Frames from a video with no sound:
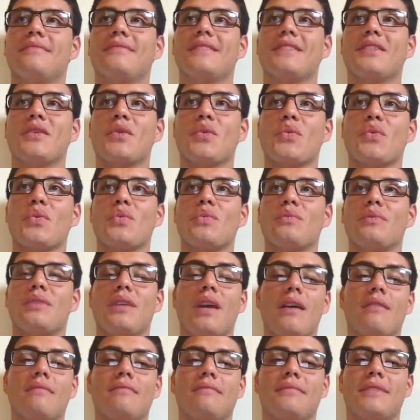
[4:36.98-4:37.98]
So
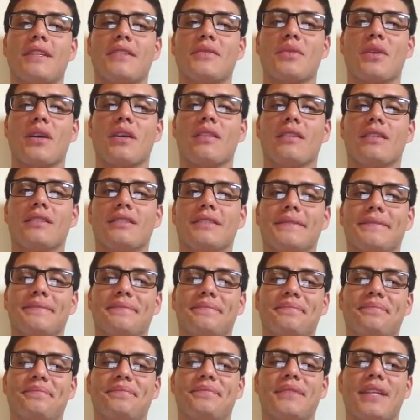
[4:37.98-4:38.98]
yeah, that's what I learned.
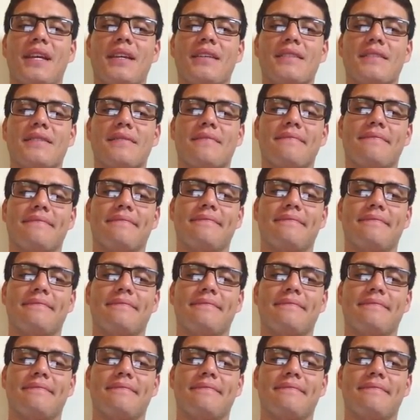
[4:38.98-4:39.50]
Thanks.